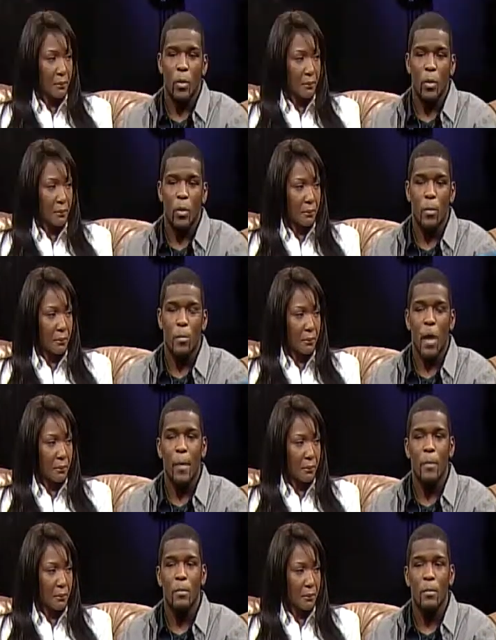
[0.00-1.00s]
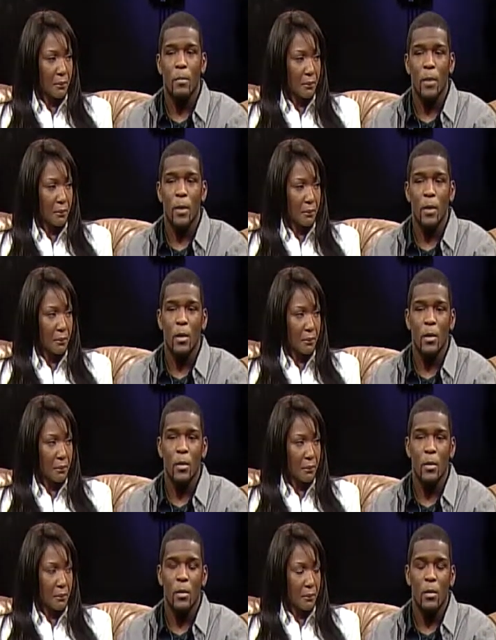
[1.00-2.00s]
Speaker 1: would probably be
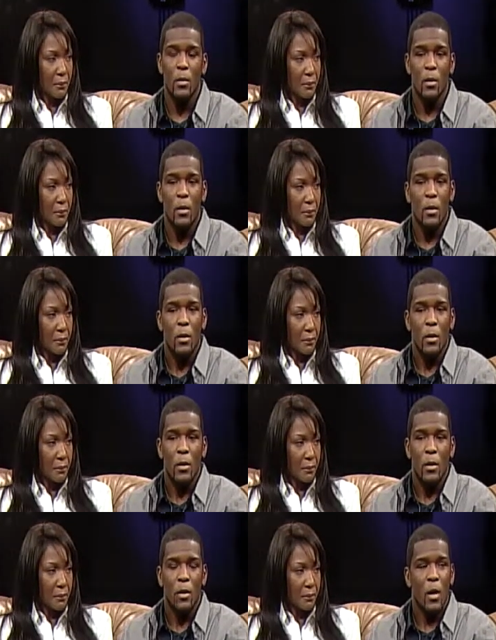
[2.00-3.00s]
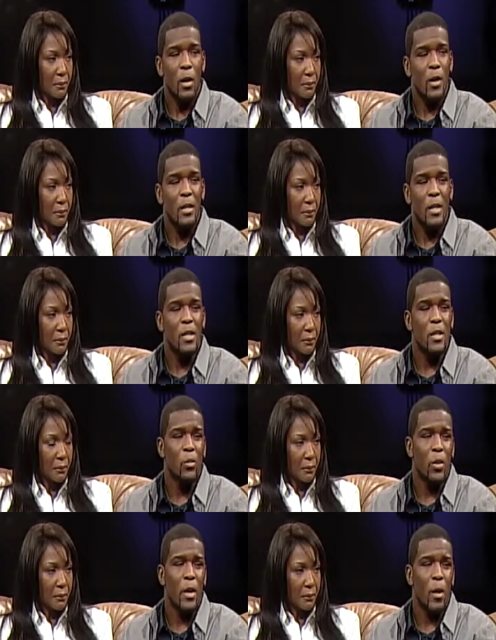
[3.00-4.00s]
a conditioning
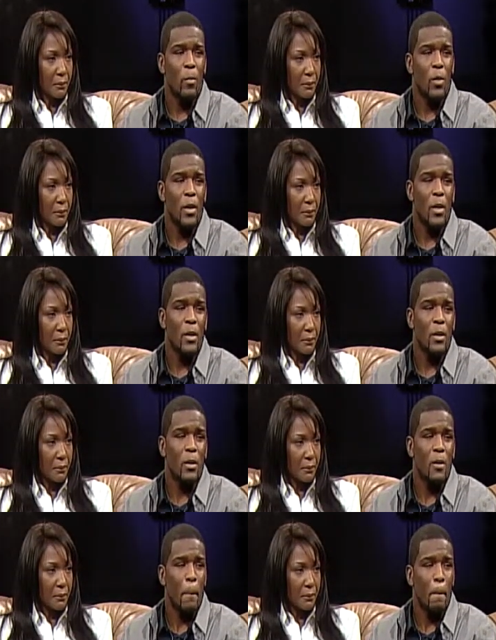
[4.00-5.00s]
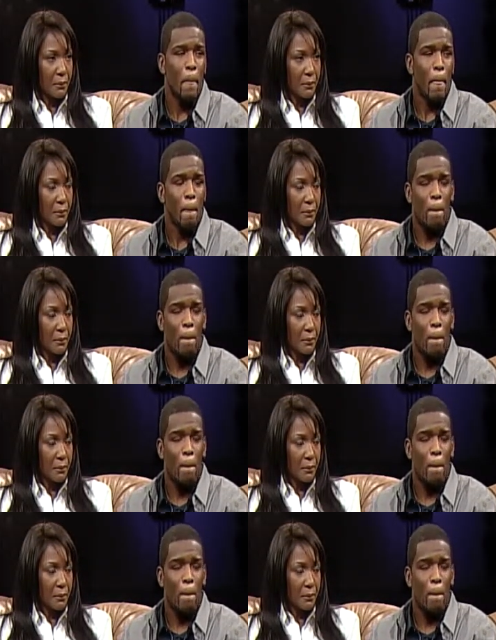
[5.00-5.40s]
workout more than anything. Uh-huh.